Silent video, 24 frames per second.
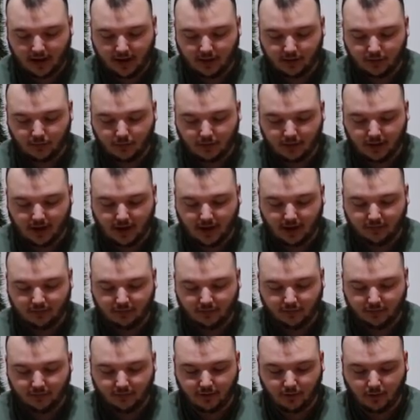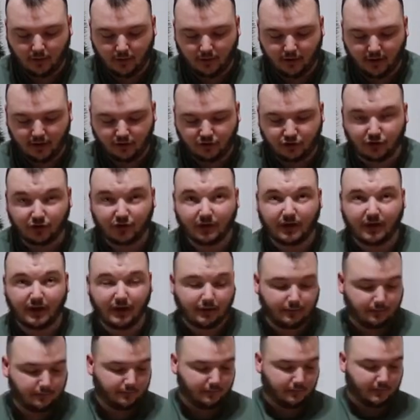And you want to have all that
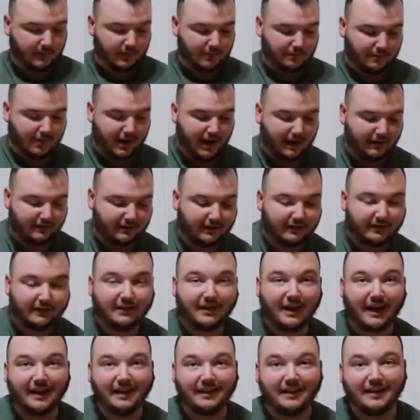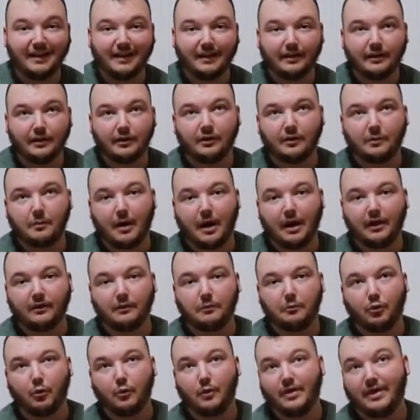jerky packed as tightly in there as
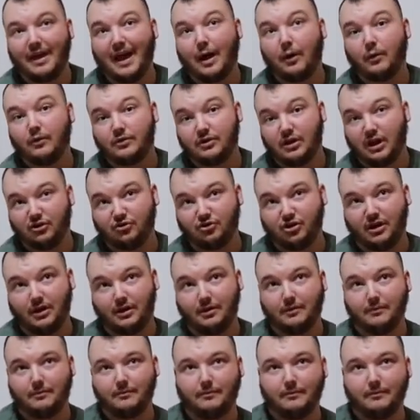possible without touching.